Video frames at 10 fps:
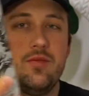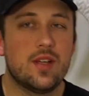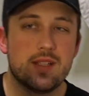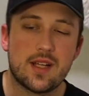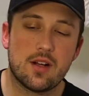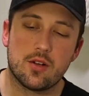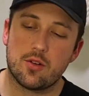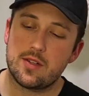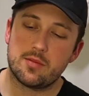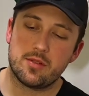If you get tired of
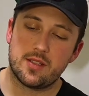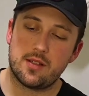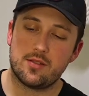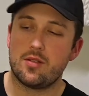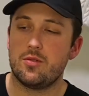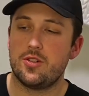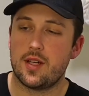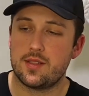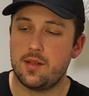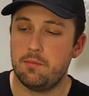Christmas ales, you want to check
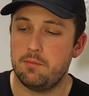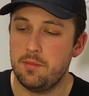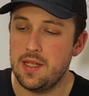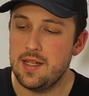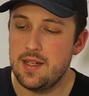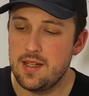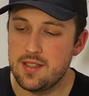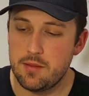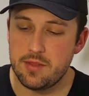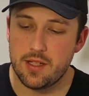something
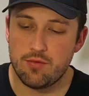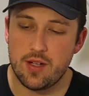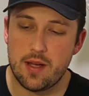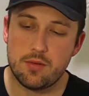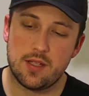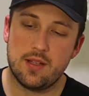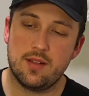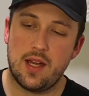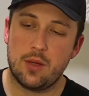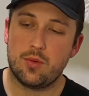different out,
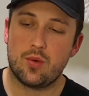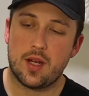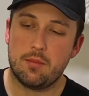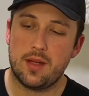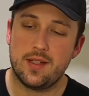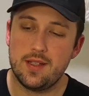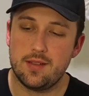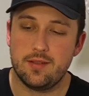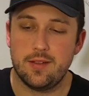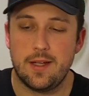I would recommend it.
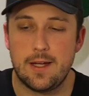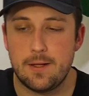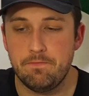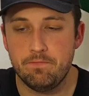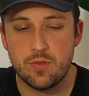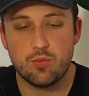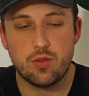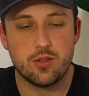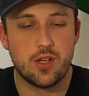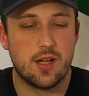Worth
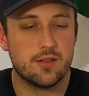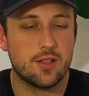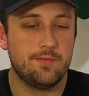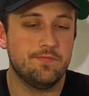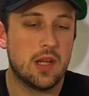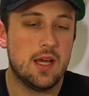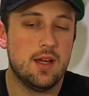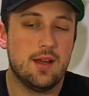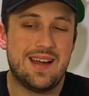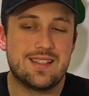a shot. So
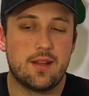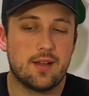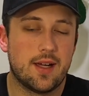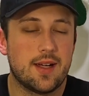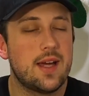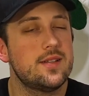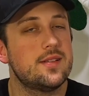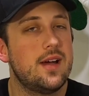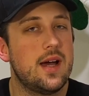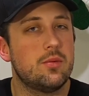that's all I got, guys.
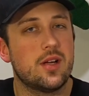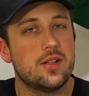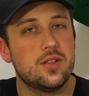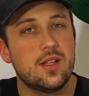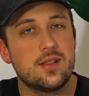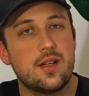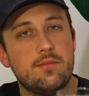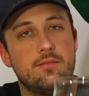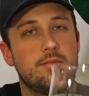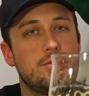I will catch you next time.
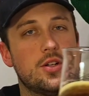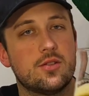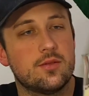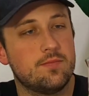Cheers.